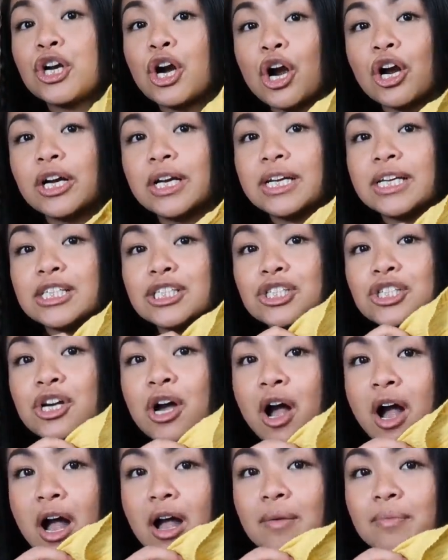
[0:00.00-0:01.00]
cardigan
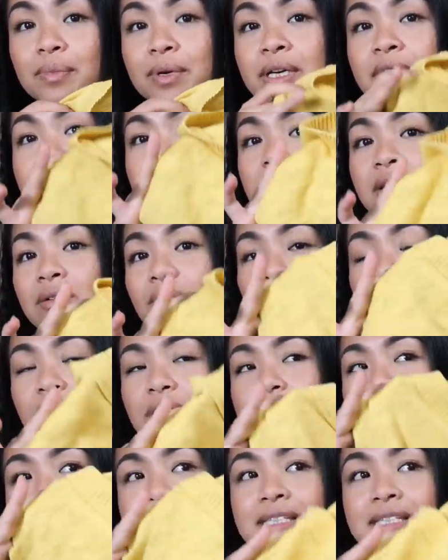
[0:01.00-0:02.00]
top, really